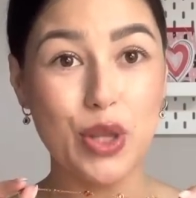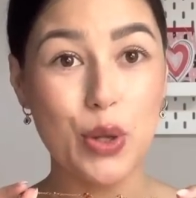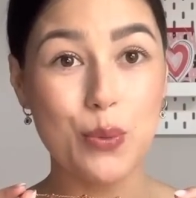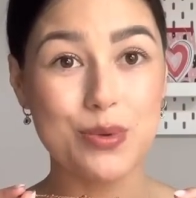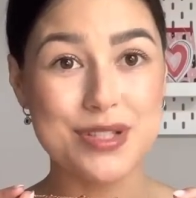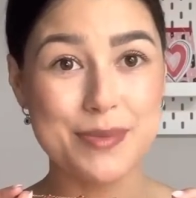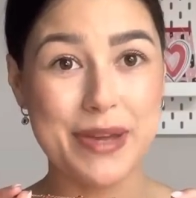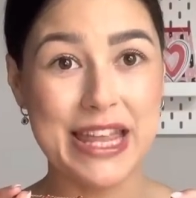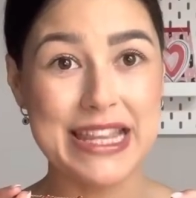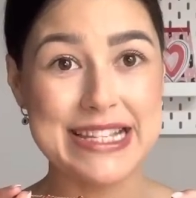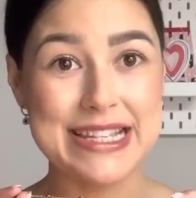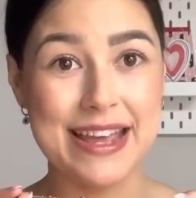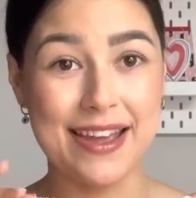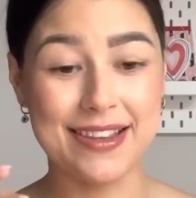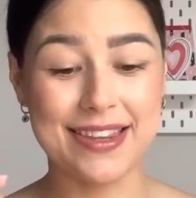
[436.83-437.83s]
was about
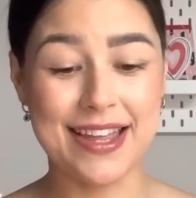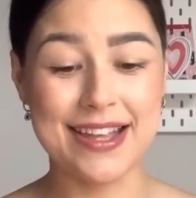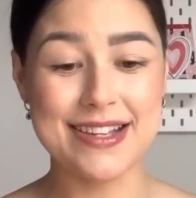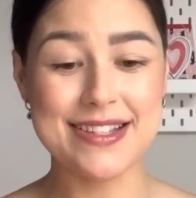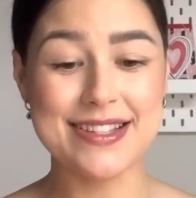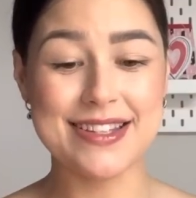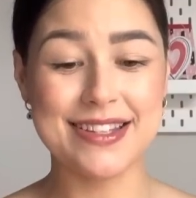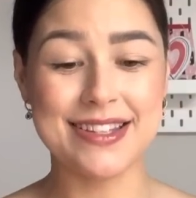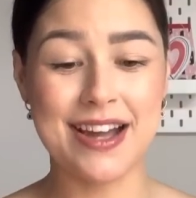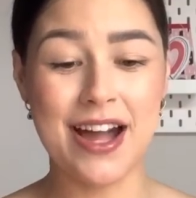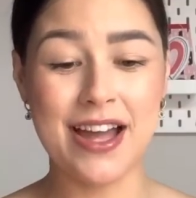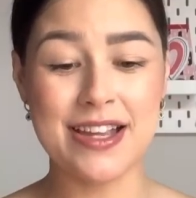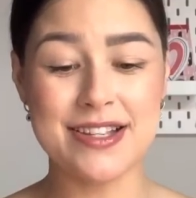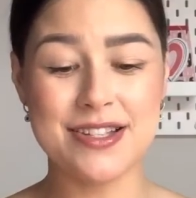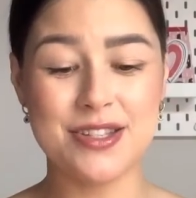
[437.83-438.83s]
this necklace.
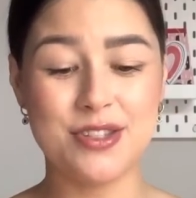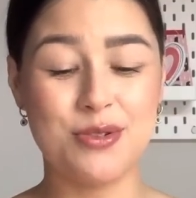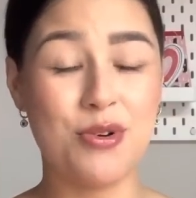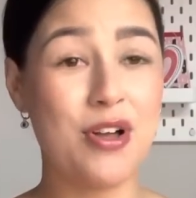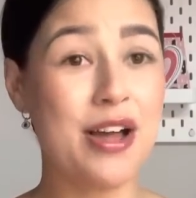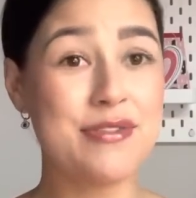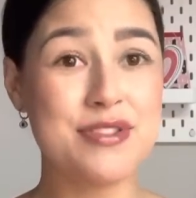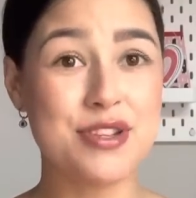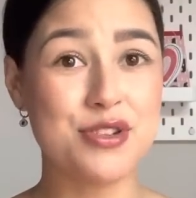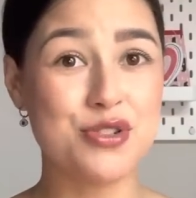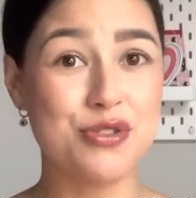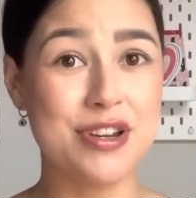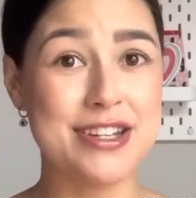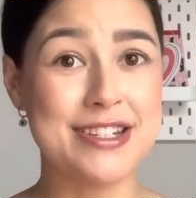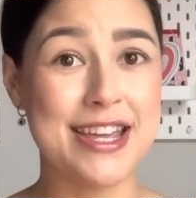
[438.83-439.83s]
Guys, you all have such
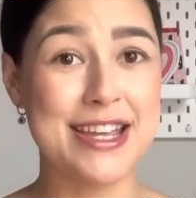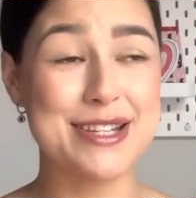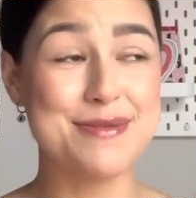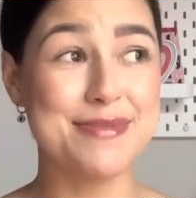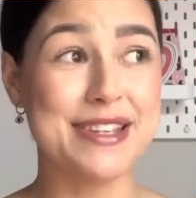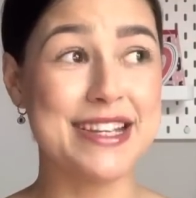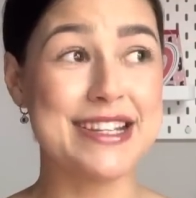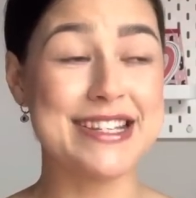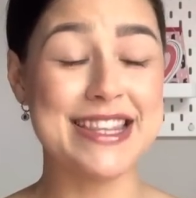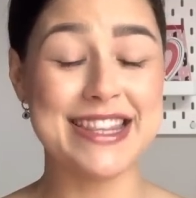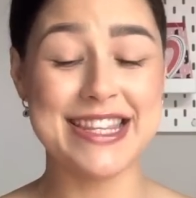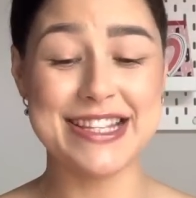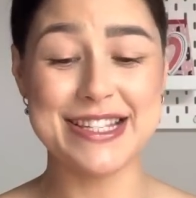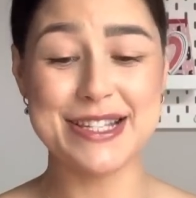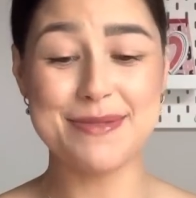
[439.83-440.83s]
great taste, because
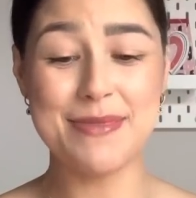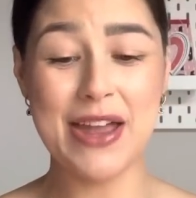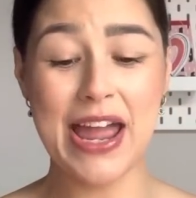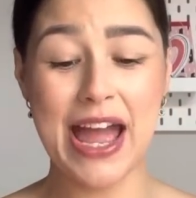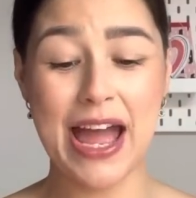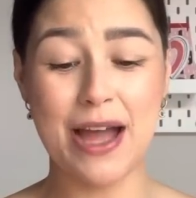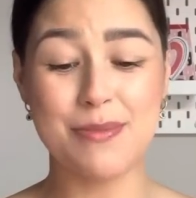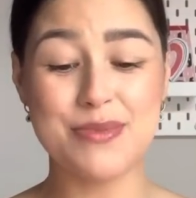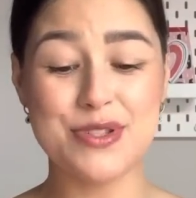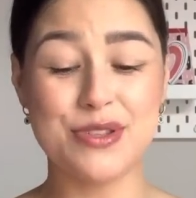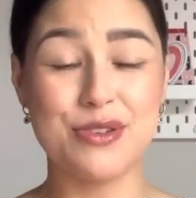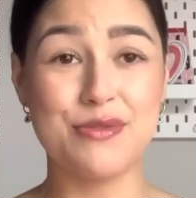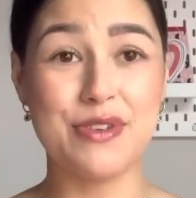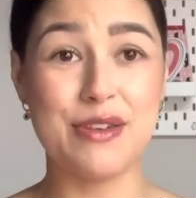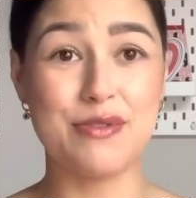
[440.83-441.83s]
this is my
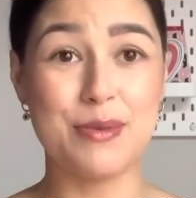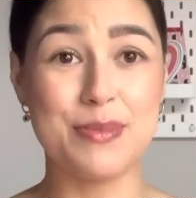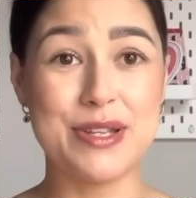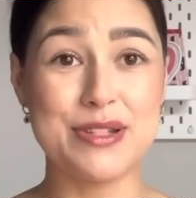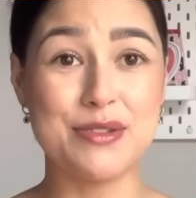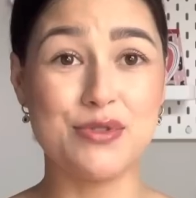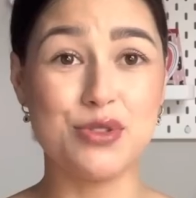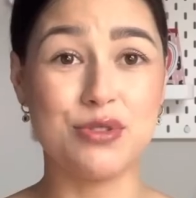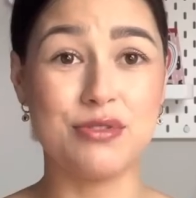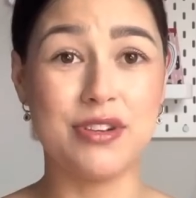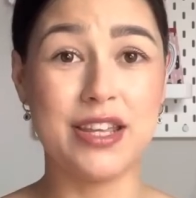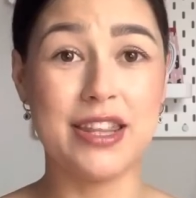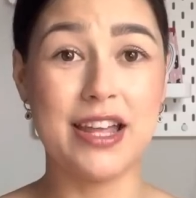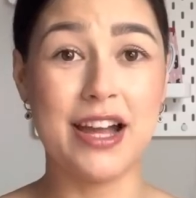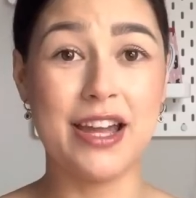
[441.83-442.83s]
absolute favorite piece of
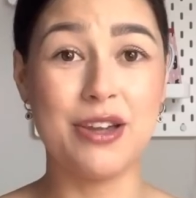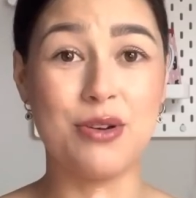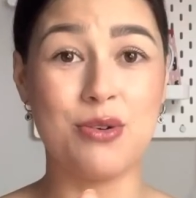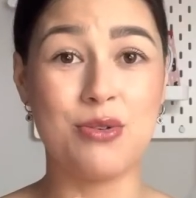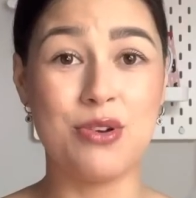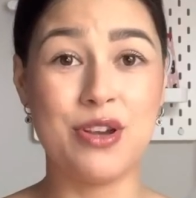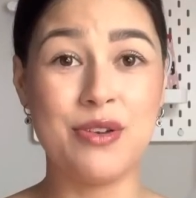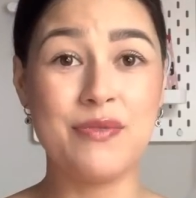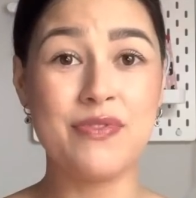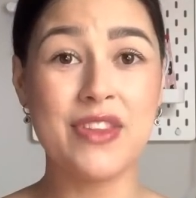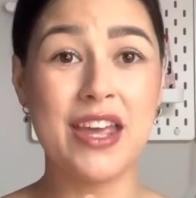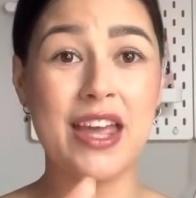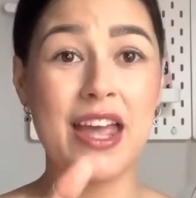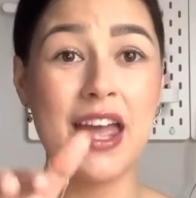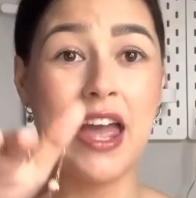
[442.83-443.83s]
jewelry that I own.
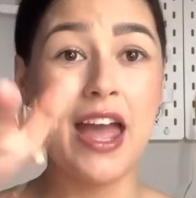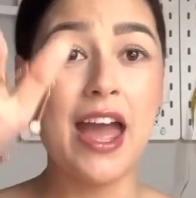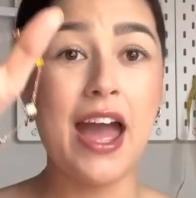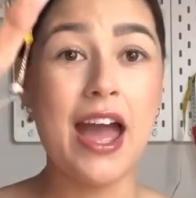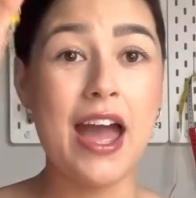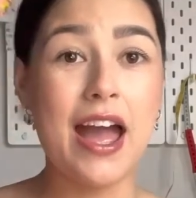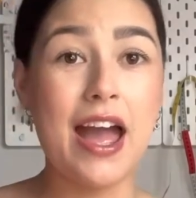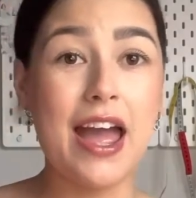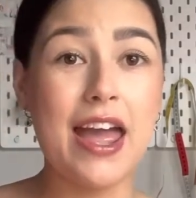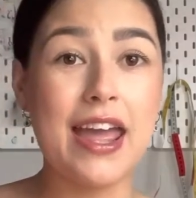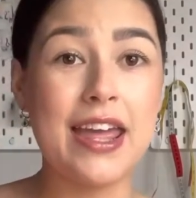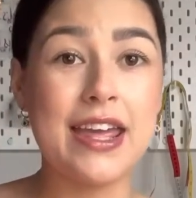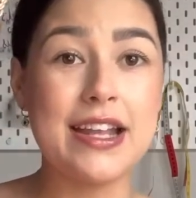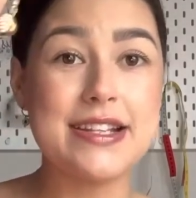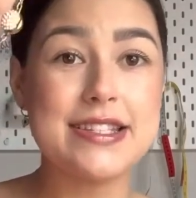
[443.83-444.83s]

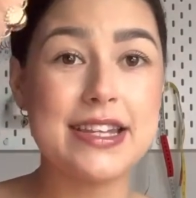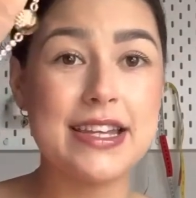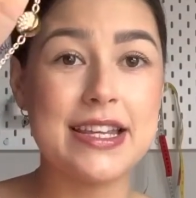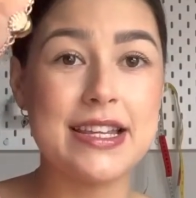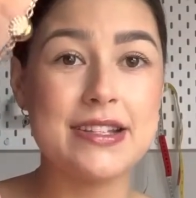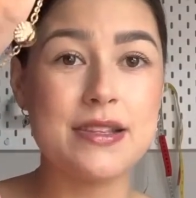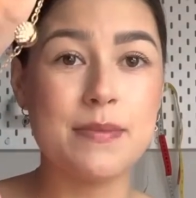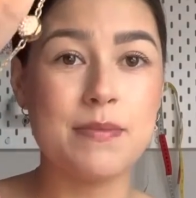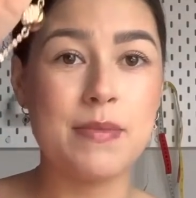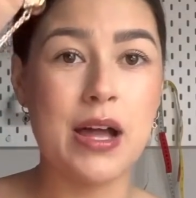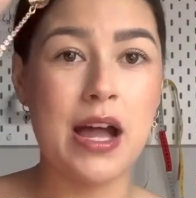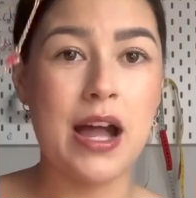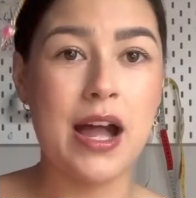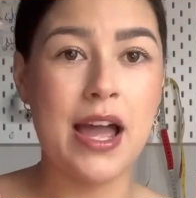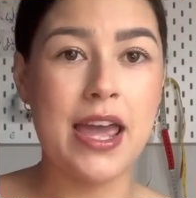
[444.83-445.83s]
It is
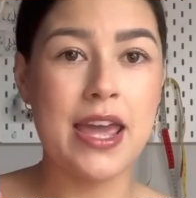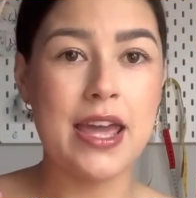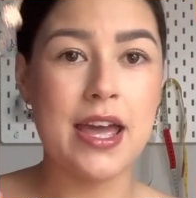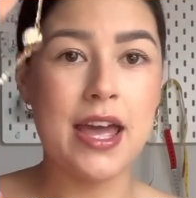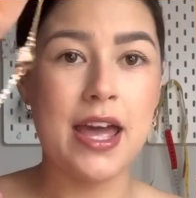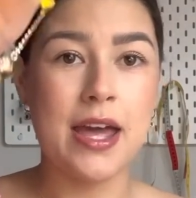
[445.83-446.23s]
my